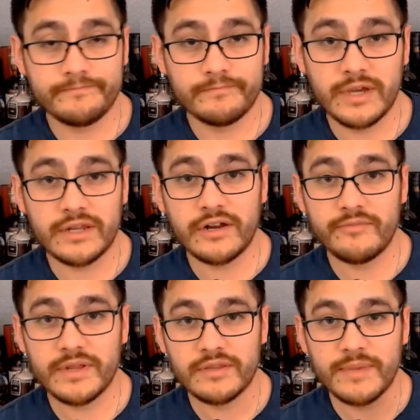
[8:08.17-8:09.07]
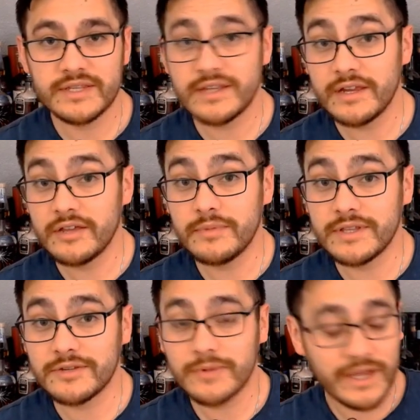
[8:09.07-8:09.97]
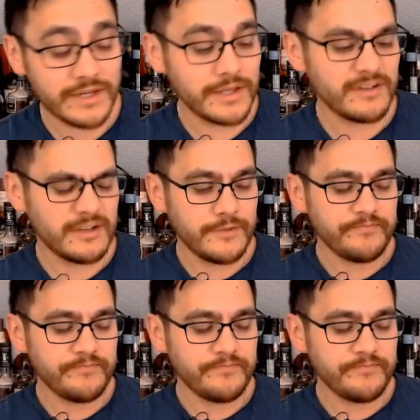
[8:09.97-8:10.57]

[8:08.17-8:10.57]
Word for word: Might not have been the best idea, but that's what I did.